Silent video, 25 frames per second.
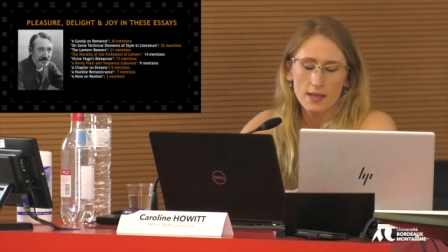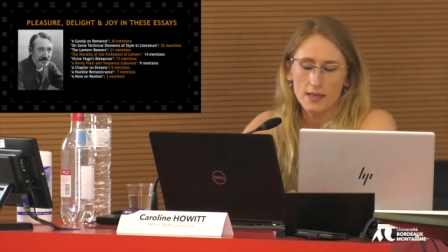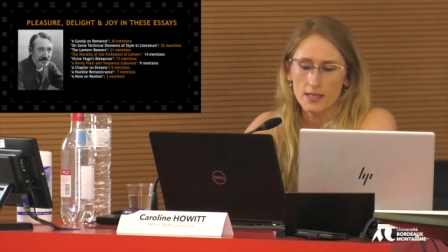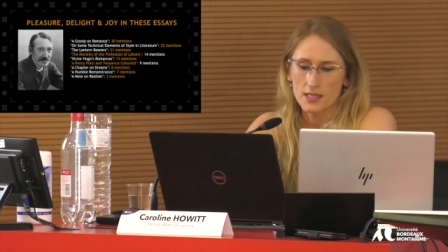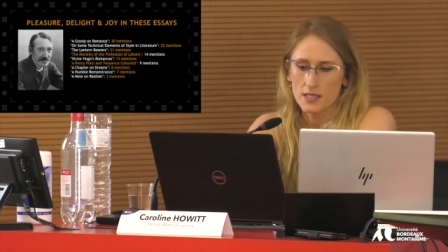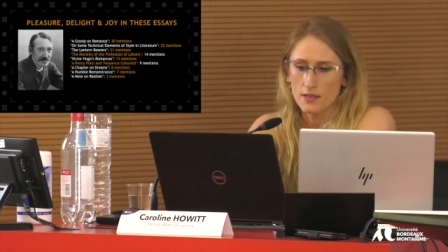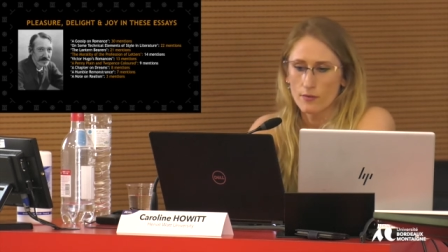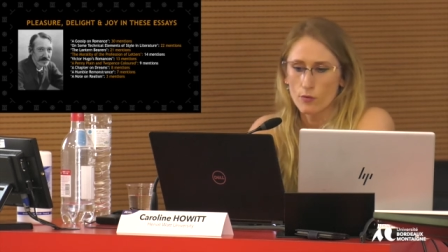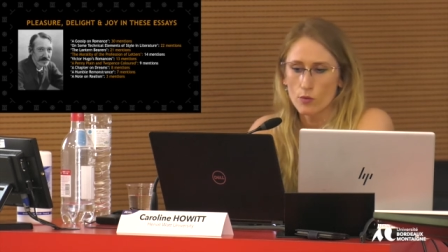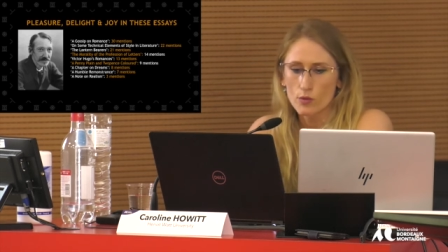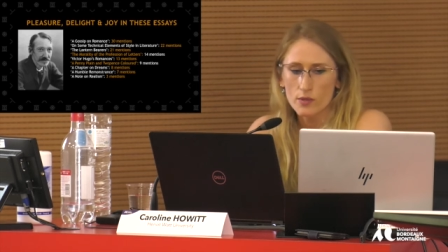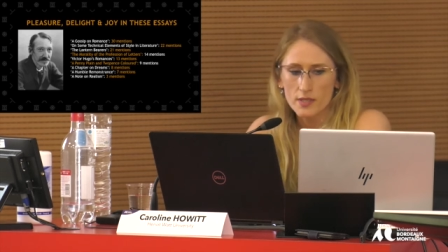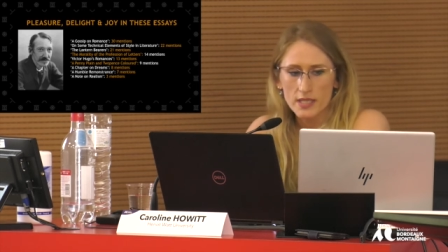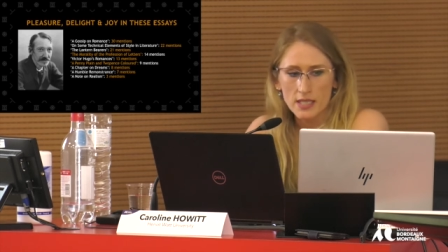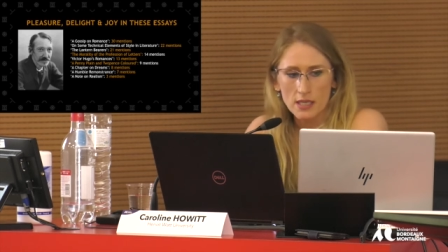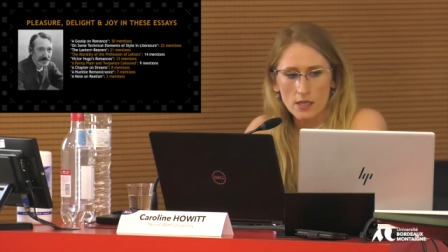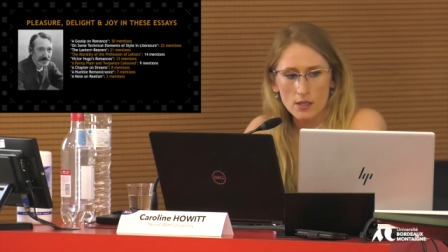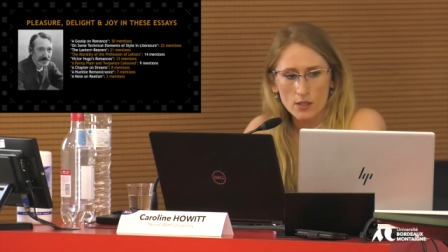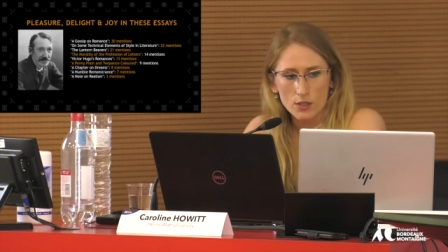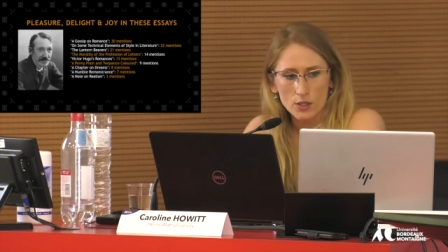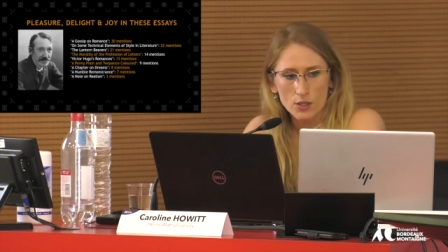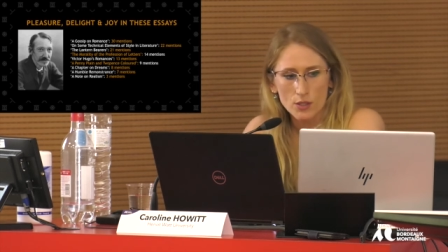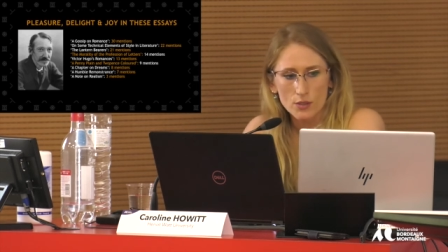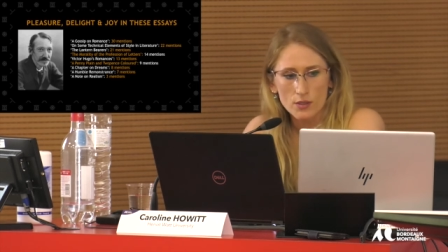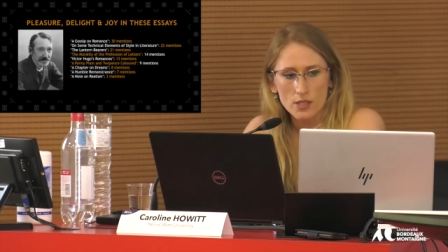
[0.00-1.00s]
And as I've already
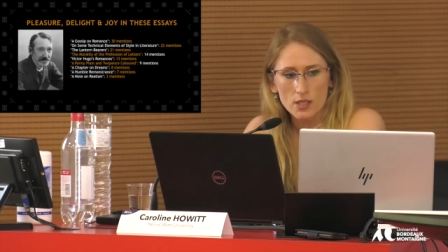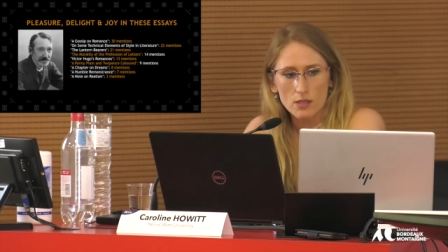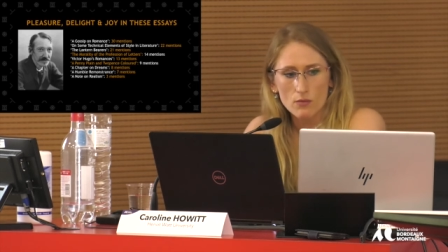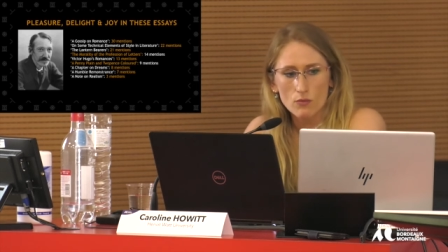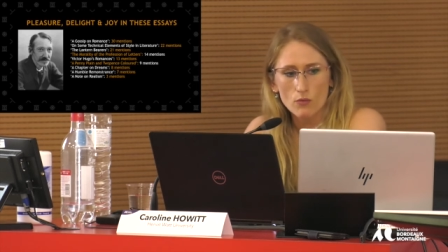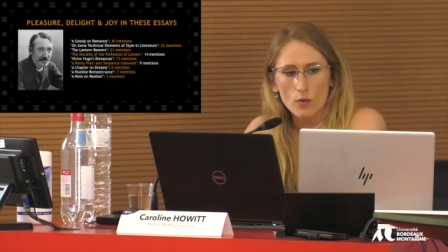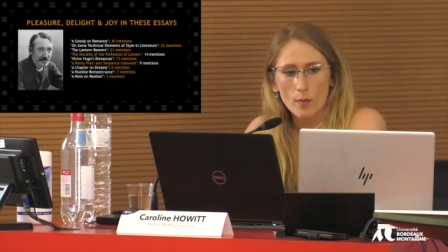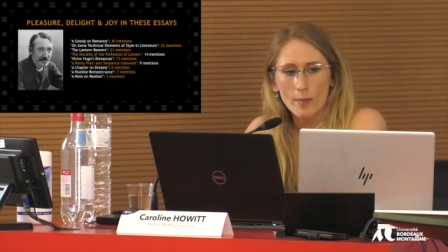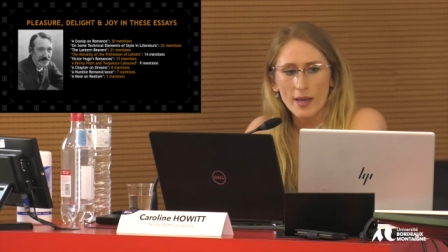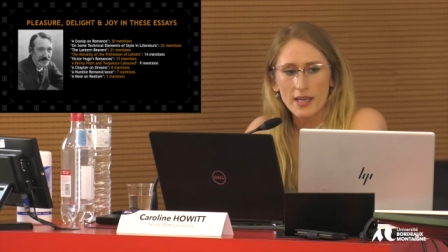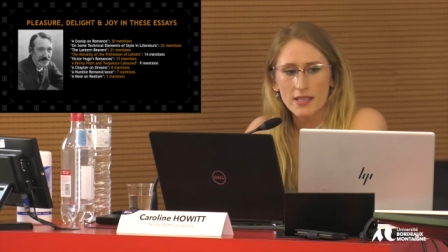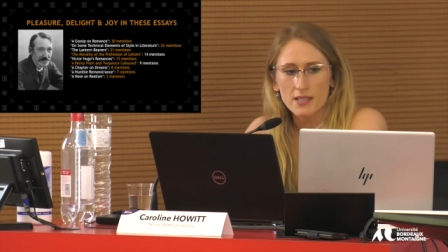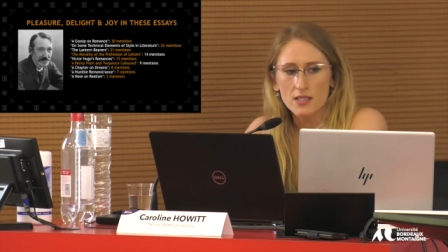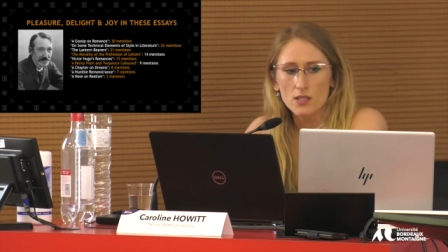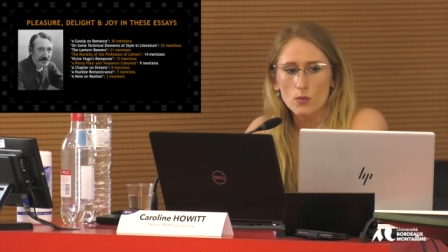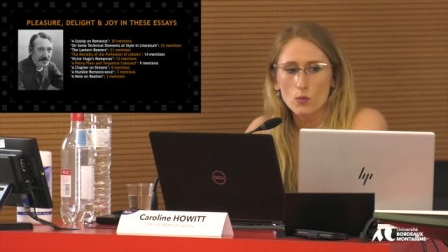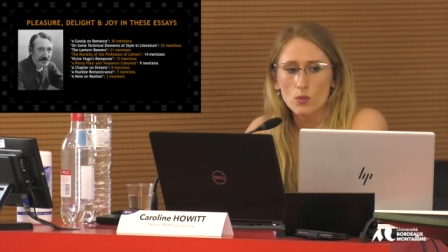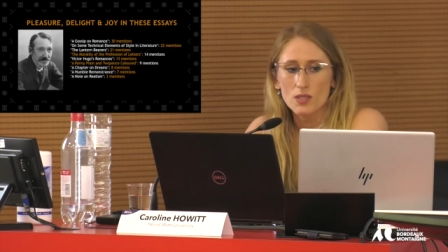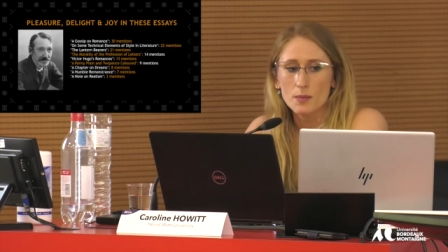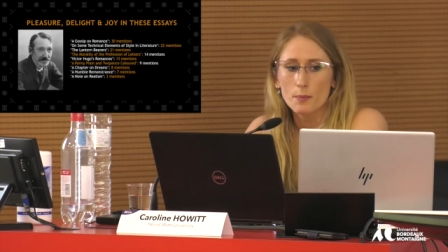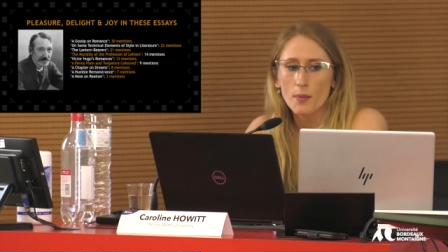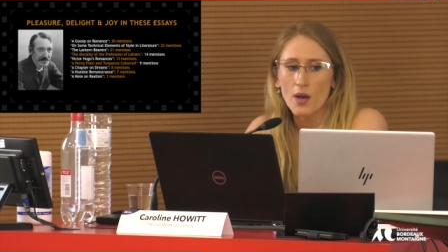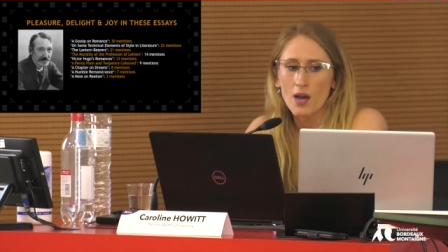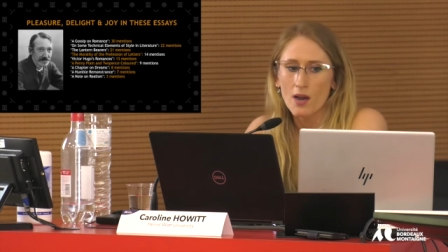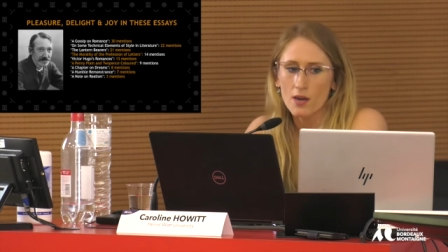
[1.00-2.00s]
argued, romance
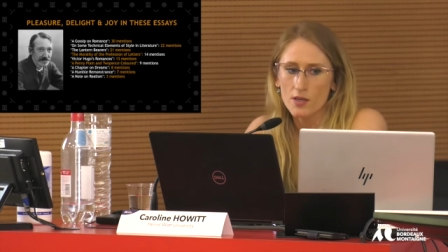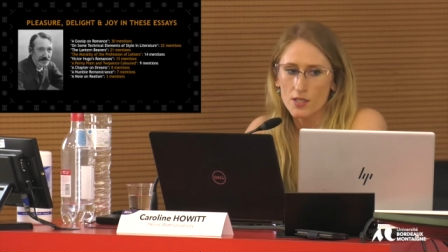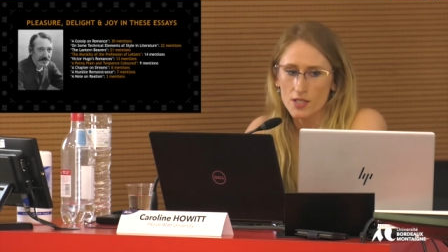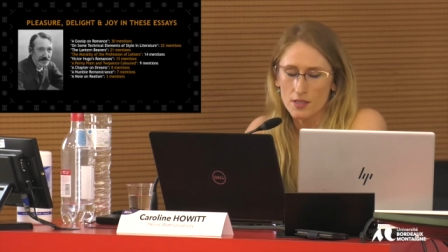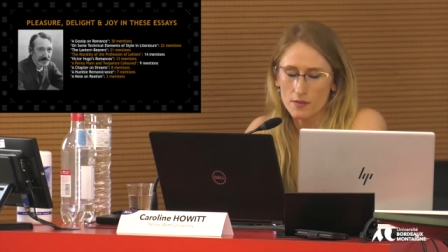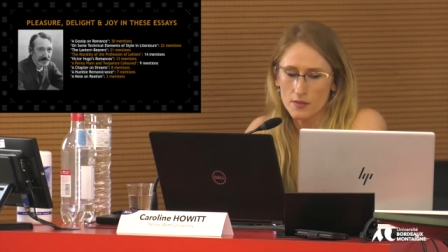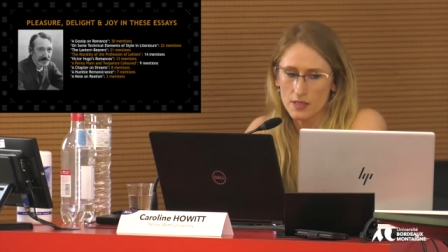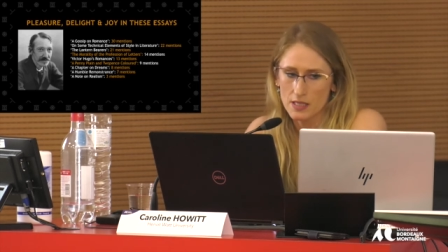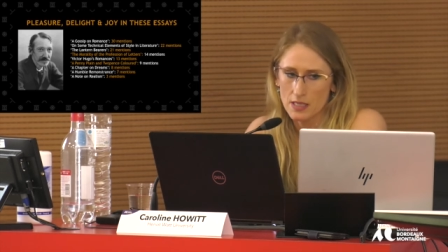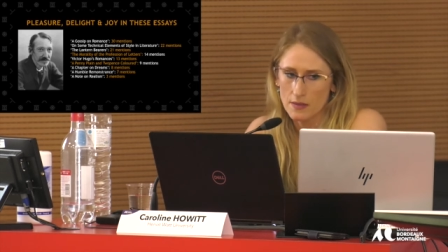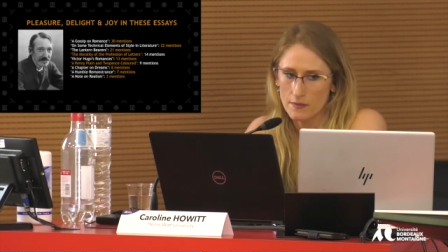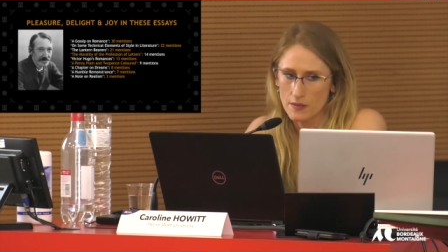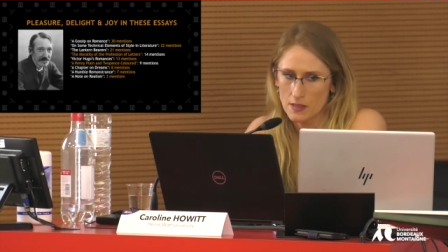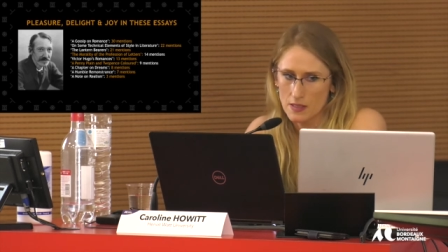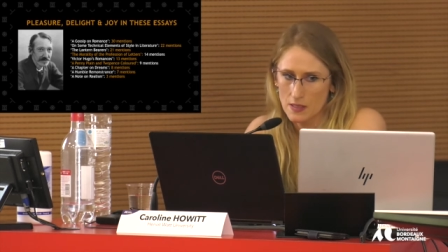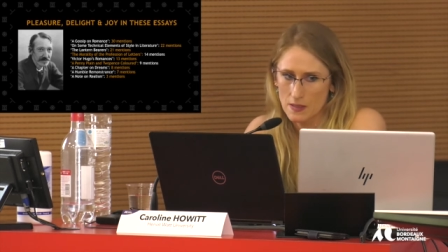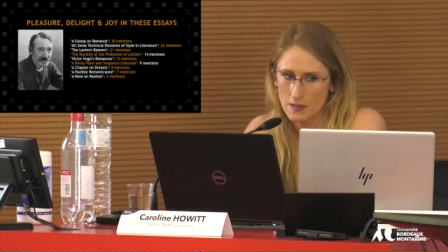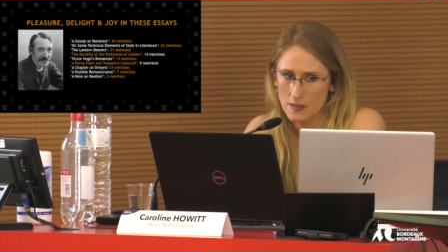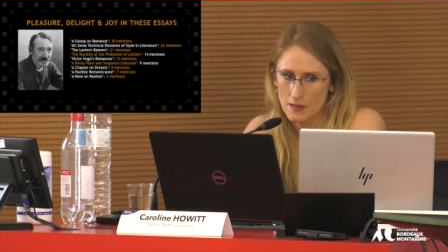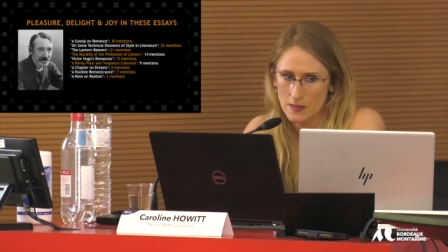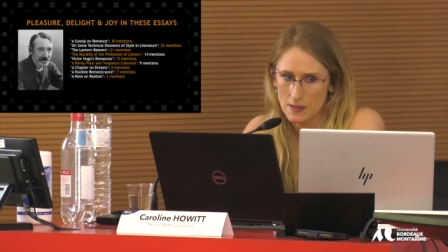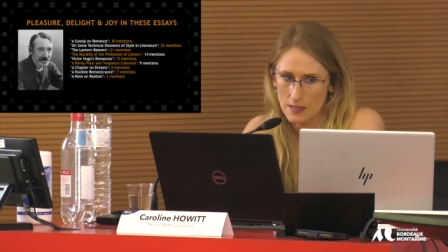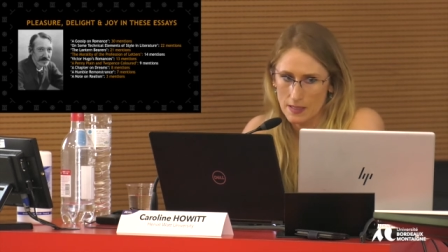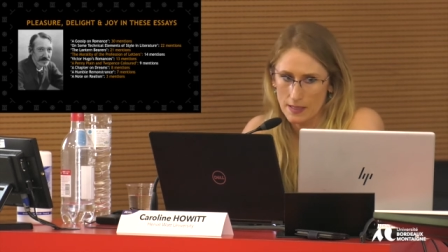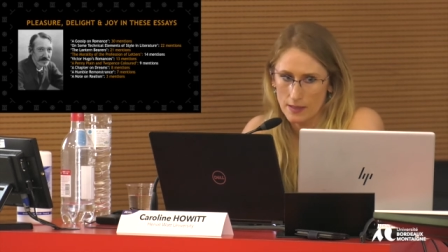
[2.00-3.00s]
was part of
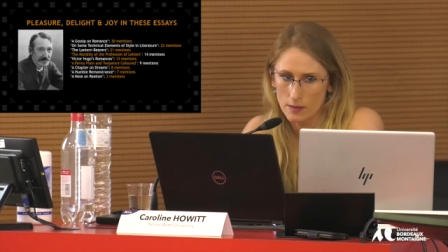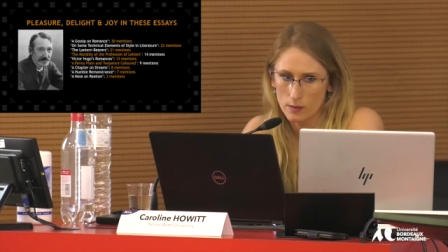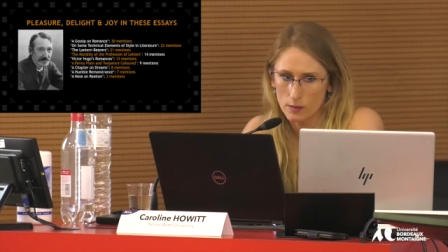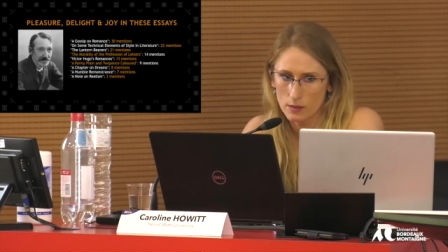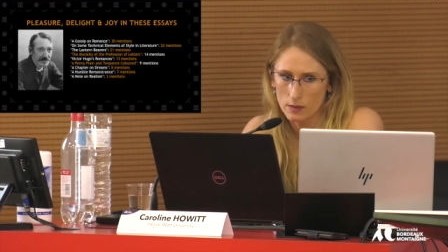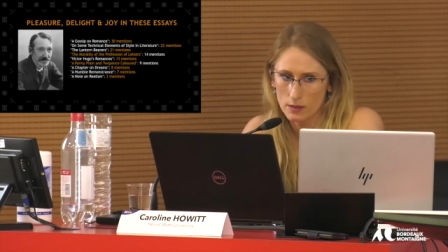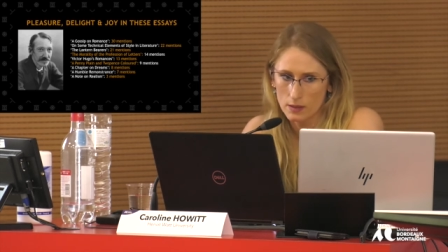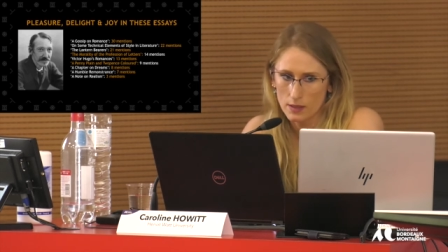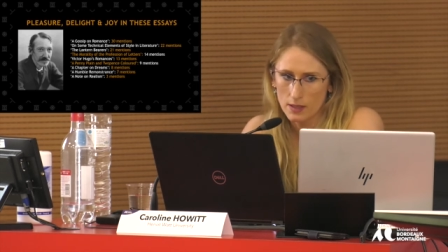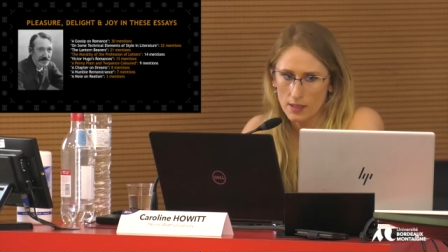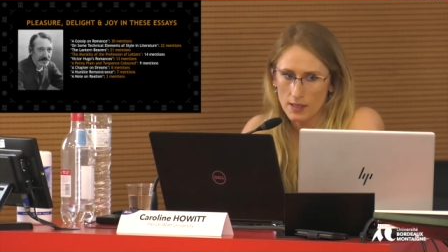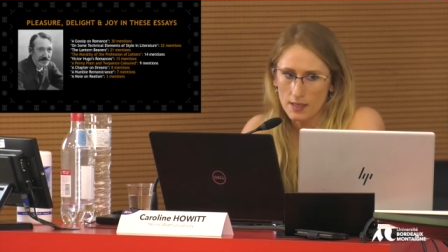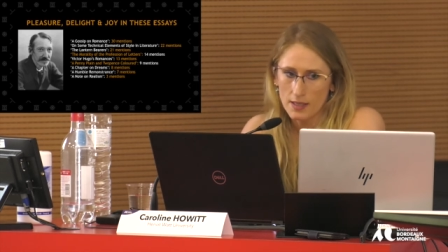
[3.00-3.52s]
Stevenson's style.